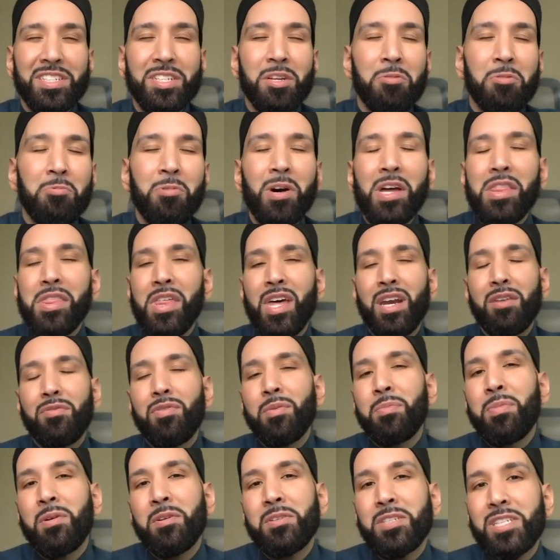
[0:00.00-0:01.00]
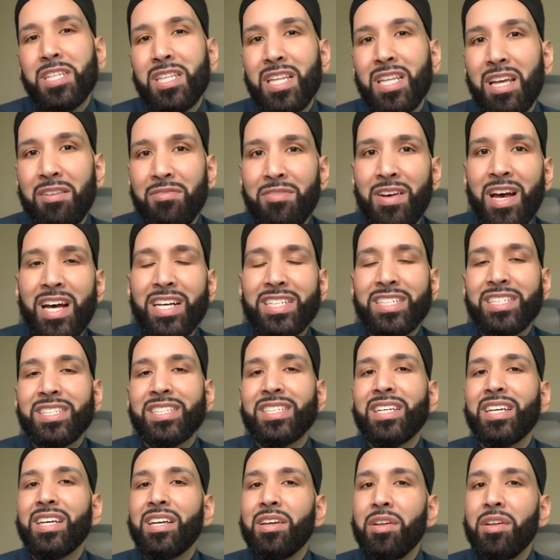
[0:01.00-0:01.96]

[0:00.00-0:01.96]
So what then of a person that fasts